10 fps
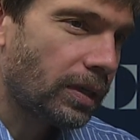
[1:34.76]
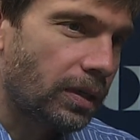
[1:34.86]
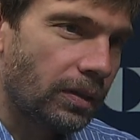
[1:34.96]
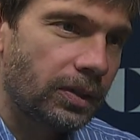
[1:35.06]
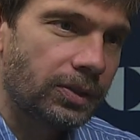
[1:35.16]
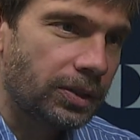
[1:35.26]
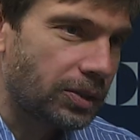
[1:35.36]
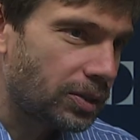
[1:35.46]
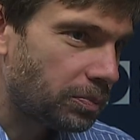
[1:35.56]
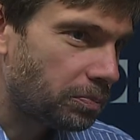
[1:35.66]
Uh, this
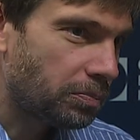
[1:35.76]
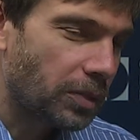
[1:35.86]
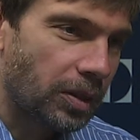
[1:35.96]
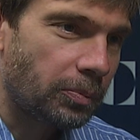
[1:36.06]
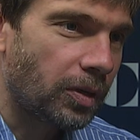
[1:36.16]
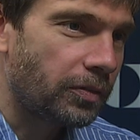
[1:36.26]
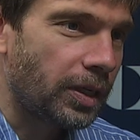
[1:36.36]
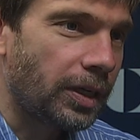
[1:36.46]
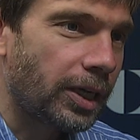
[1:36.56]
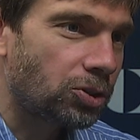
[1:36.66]
is uh,
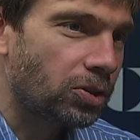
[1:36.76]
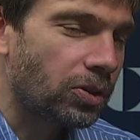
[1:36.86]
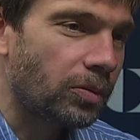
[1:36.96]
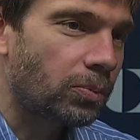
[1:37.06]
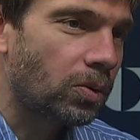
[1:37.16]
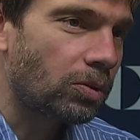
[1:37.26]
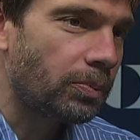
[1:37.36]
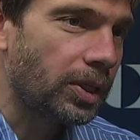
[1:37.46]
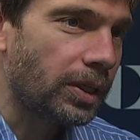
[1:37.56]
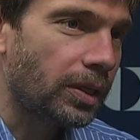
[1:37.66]
perfectly natural and
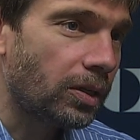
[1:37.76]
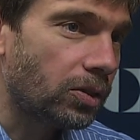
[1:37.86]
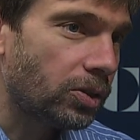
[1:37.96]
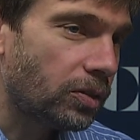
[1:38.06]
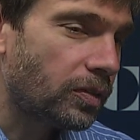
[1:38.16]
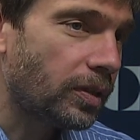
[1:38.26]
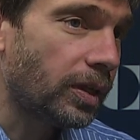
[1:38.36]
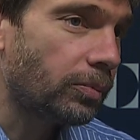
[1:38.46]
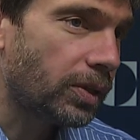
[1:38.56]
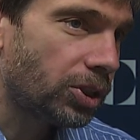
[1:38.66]
probably a good thing,